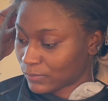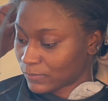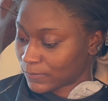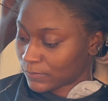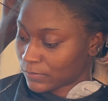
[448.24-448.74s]

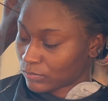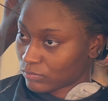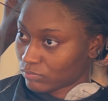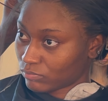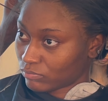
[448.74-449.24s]
But then I
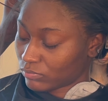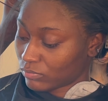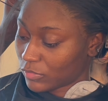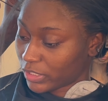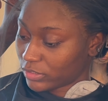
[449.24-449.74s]
started
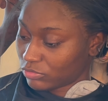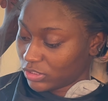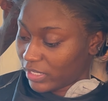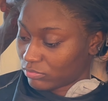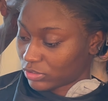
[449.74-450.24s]
kind of getting
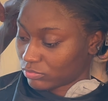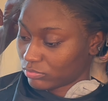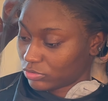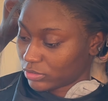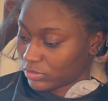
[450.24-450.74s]
into it because
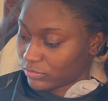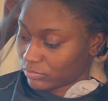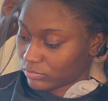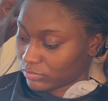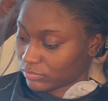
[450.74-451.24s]
like
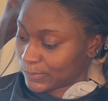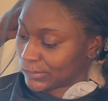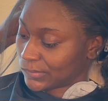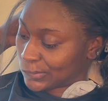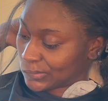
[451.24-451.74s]
it just
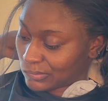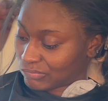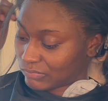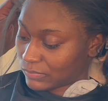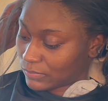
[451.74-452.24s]
kind of
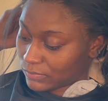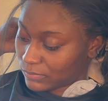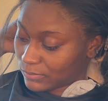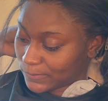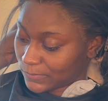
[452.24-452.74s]
gives it
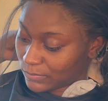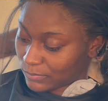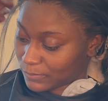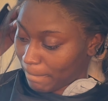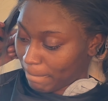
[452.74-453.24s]
like
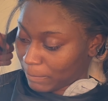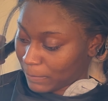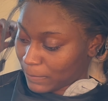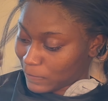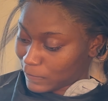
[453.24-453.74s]
a
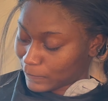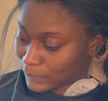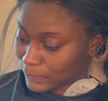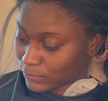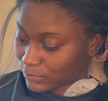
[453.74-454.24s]
cute
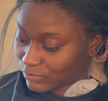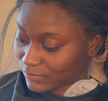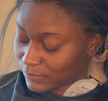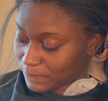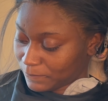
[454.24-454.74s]
aesthetic.
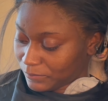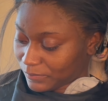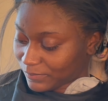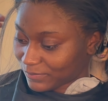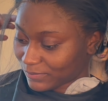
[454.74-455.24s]
Like I
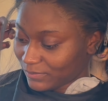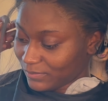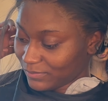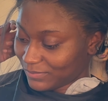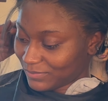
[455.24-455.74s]
don't know, like
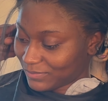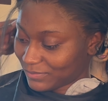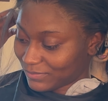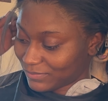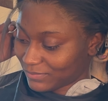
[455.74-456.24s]

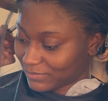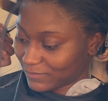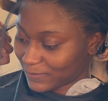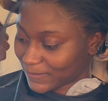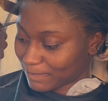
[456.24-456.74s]

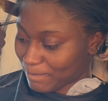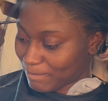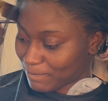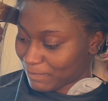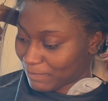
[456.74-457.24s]
it's
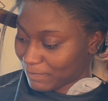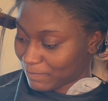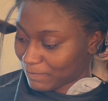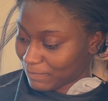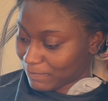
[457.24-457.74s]
still,
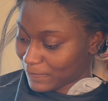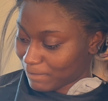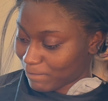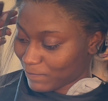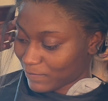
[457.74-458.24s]
as long
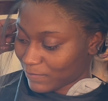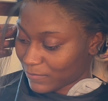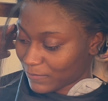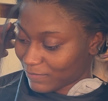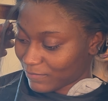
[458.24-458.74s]
as the
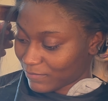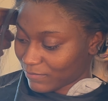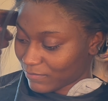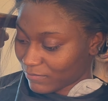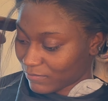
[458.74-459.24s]
install
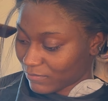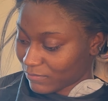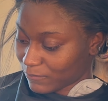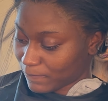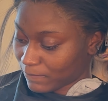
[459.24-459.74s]
is like,
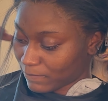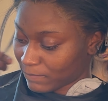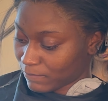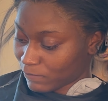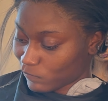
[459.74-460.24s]

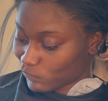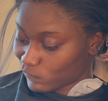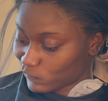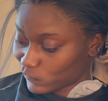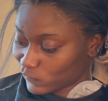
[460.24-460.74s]
you know,
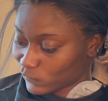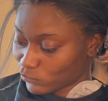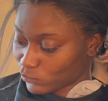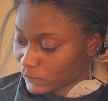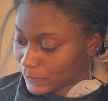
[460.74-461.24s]
on
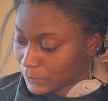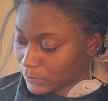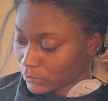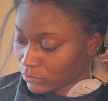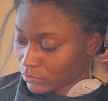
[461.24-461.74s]
some bust
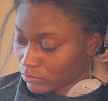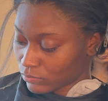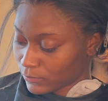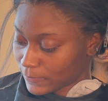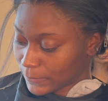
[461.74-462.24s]
down, so
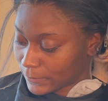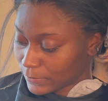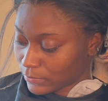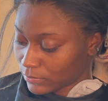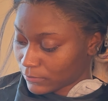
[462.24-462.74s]
like it
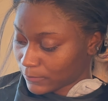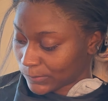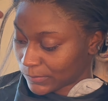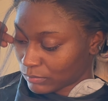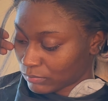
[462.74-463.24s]
just look
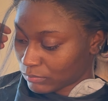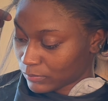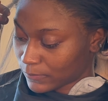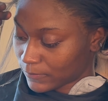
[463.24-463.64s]
good.